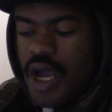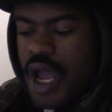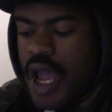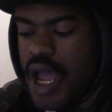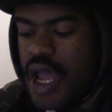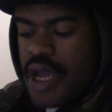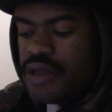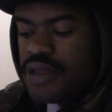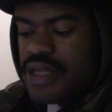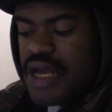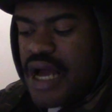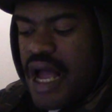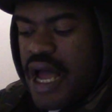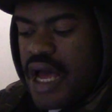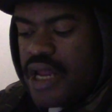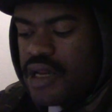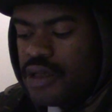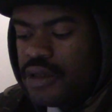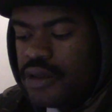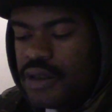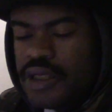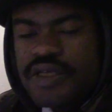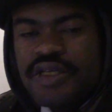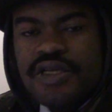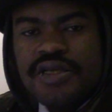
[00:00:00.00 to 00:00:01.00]
and
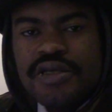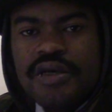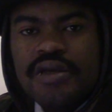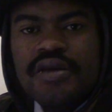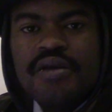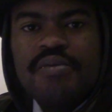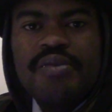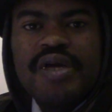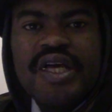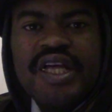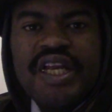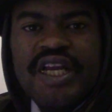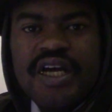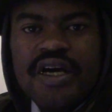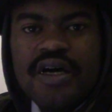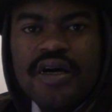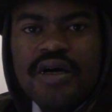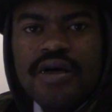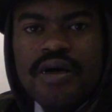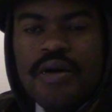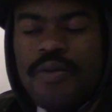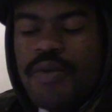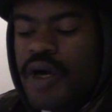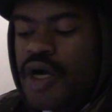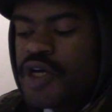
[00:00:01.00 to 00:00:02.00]
not listen to the media,
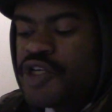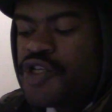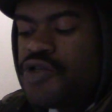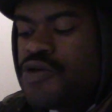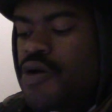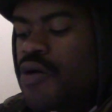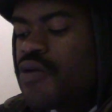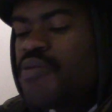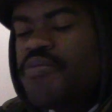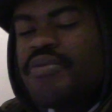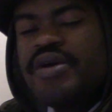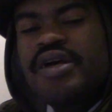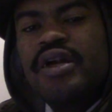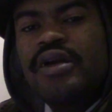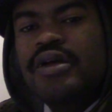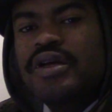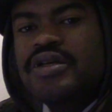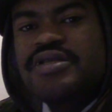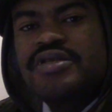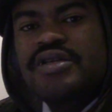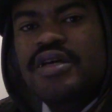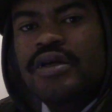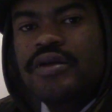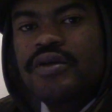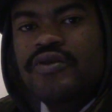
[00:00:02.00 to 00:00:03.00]
because the media
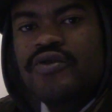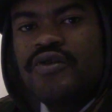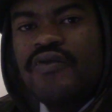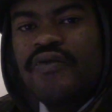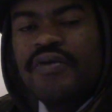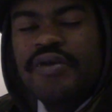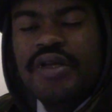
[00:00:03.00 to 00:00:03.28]
doesn't tell the truth.